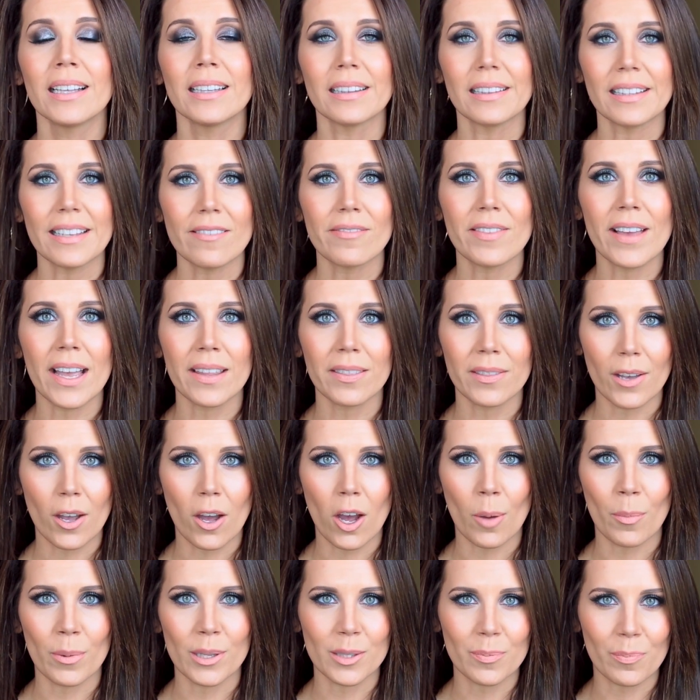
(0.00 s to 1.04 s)
Leave that in the
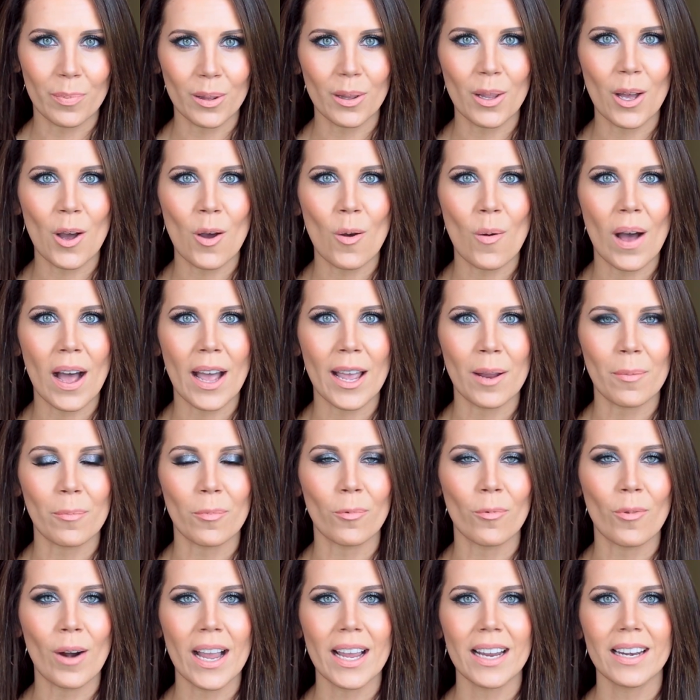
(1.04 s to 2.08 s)
comments below. I
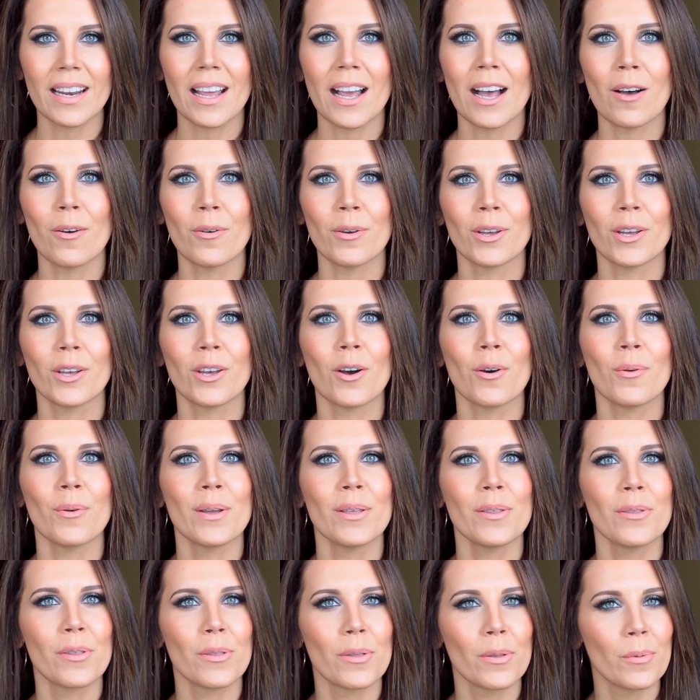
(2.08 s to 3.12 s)
am right now
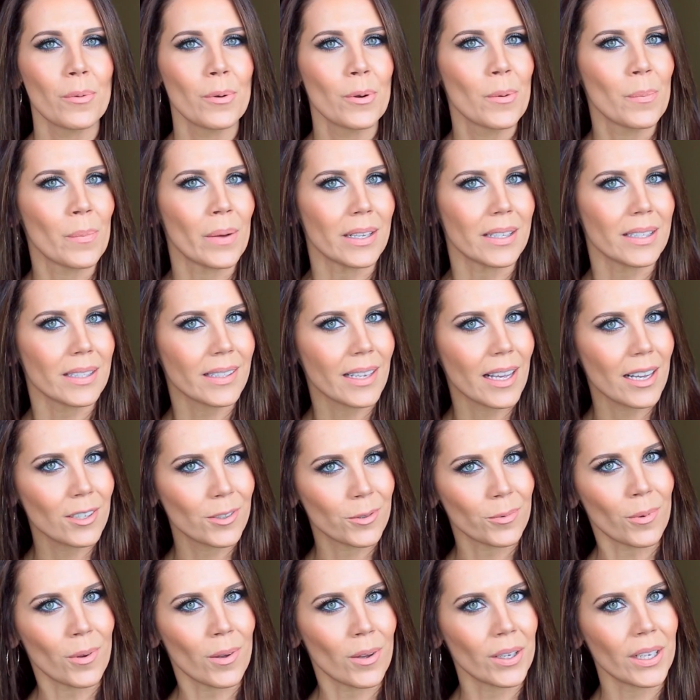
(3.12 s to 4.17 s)
going through my
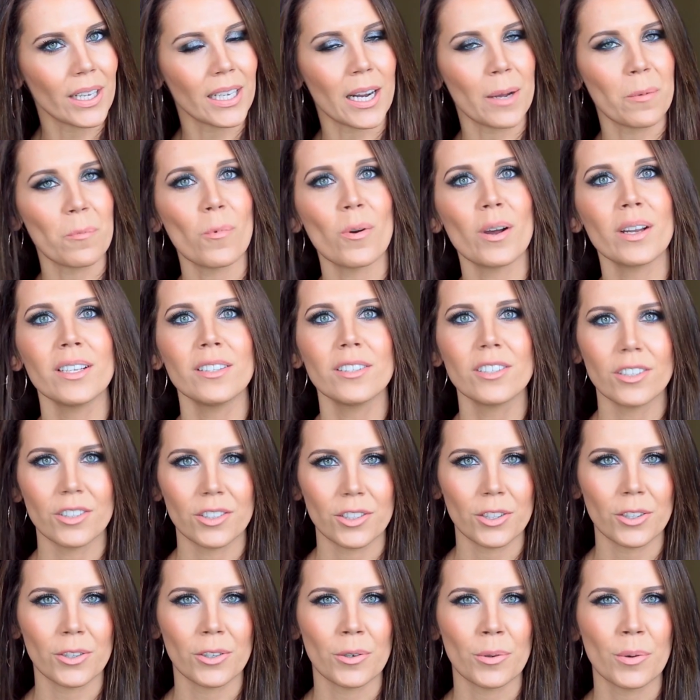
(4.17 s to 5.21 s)
schedule and I'm wanting to
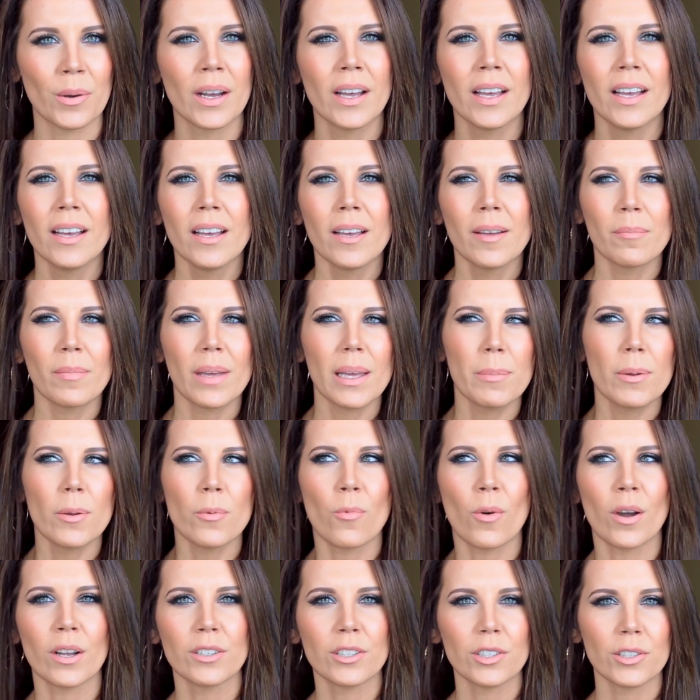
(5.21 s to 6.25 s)
do maybe
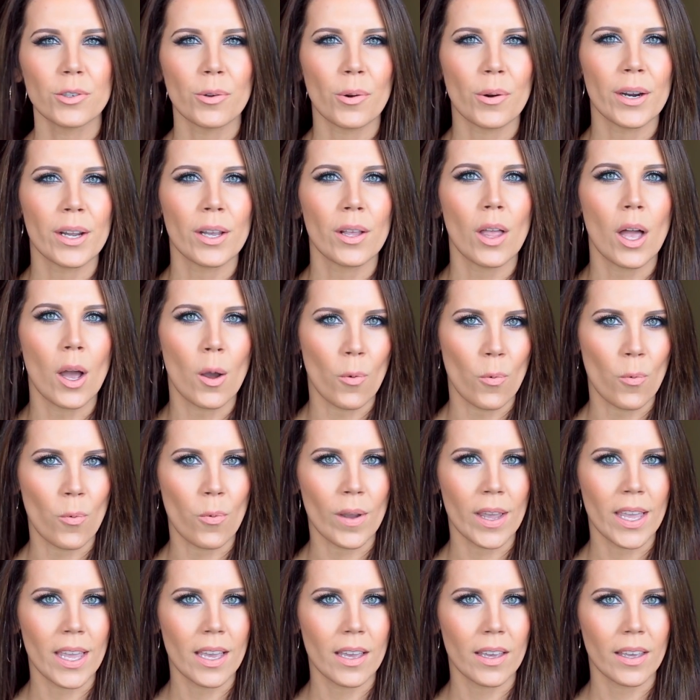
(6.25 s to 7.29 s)
one tutorial a
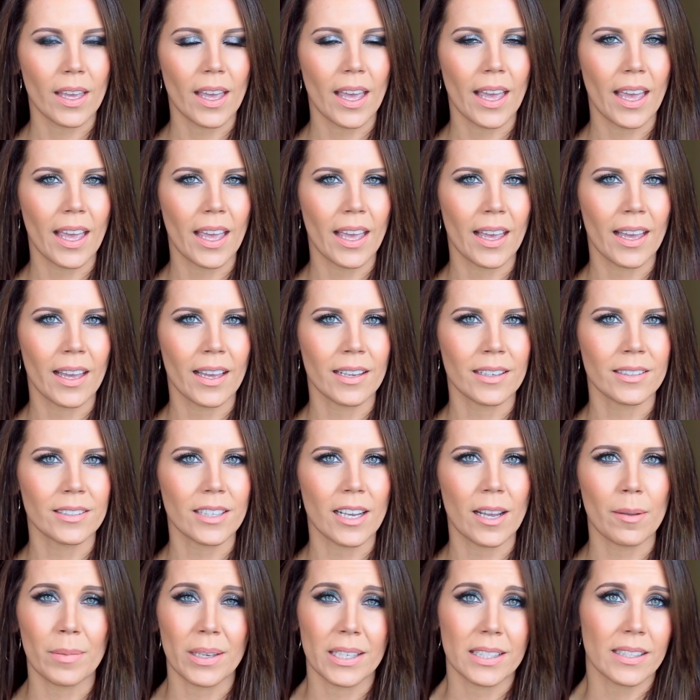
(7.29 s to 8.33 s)
week, and
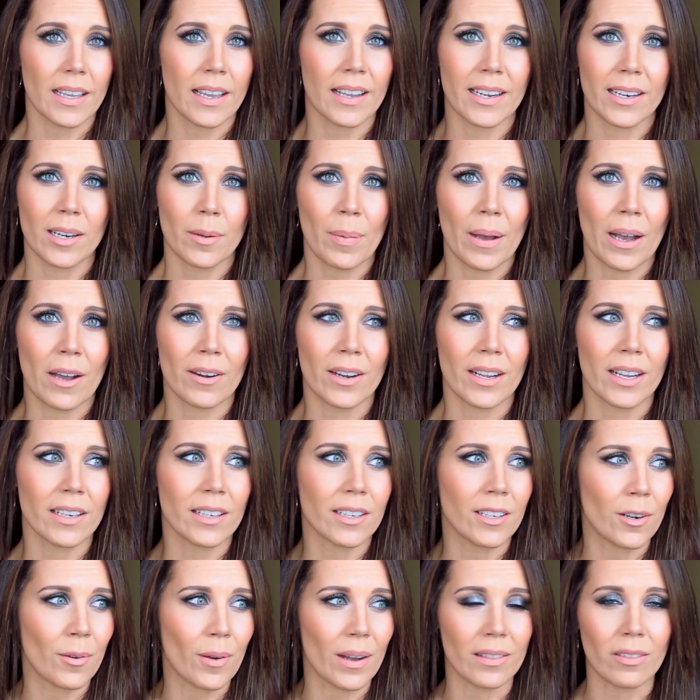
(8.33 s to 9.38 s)
I'm excited about
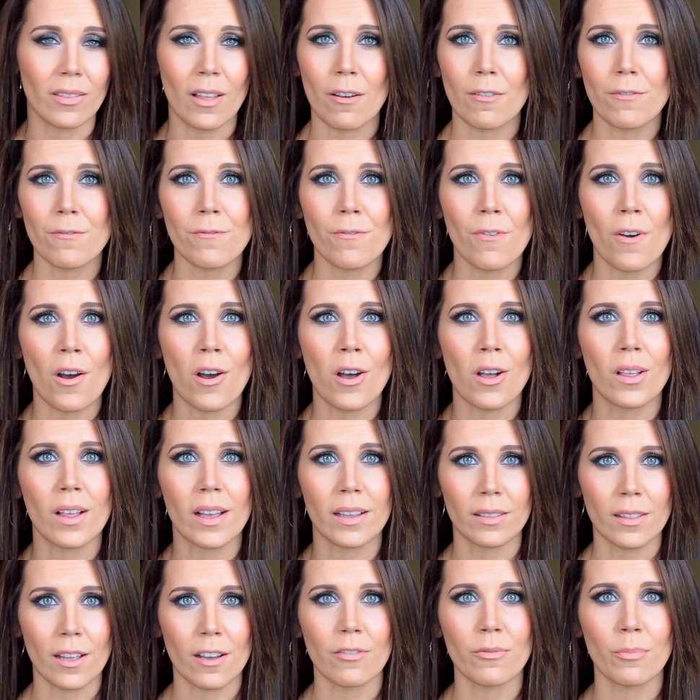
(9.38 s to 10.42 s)
it. You know, I love fall.
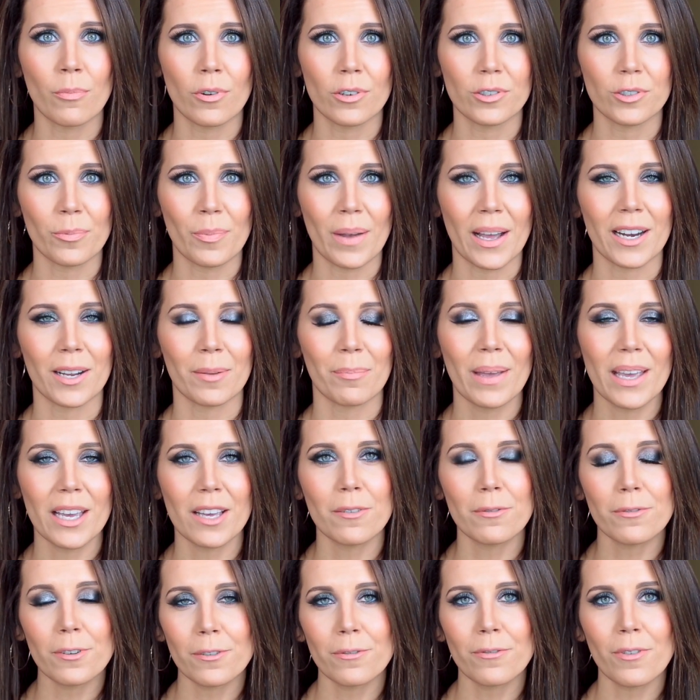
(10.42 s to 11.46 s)
I love more dramatic
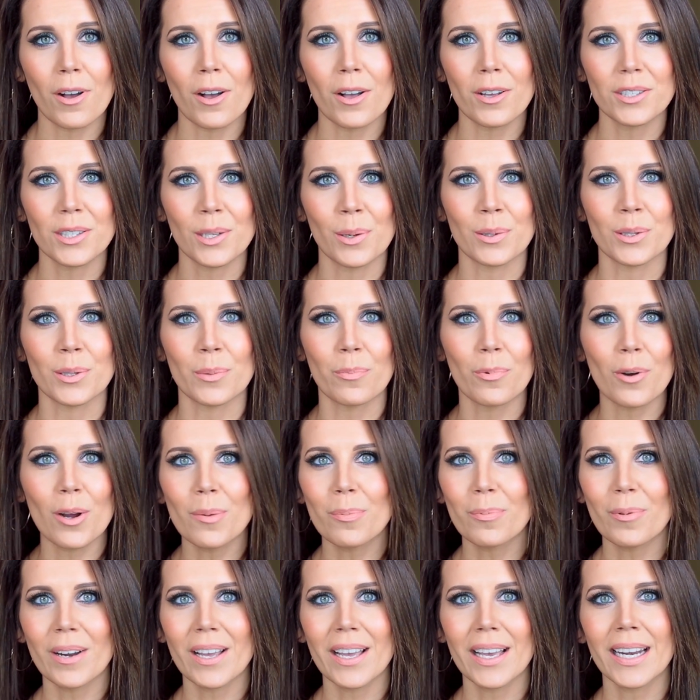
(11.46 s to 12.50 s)
makeup for fall, so it's
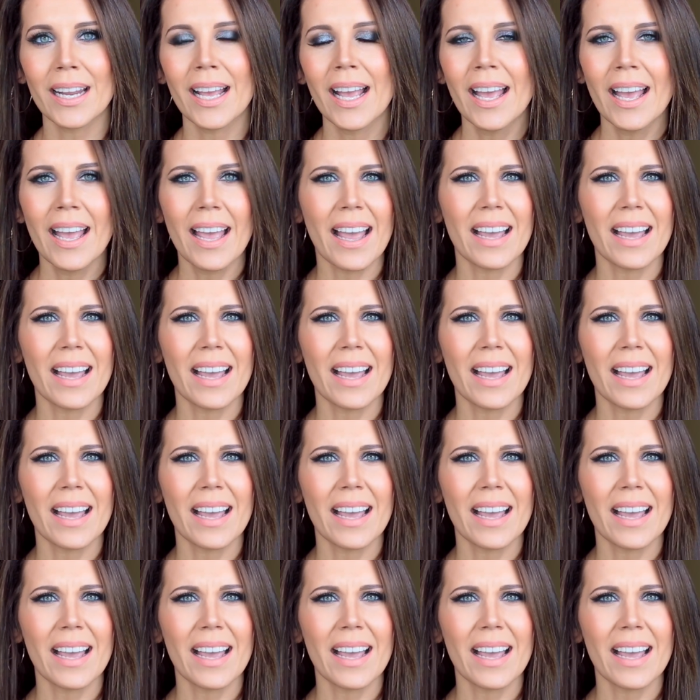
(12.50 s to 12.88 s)
appropriate.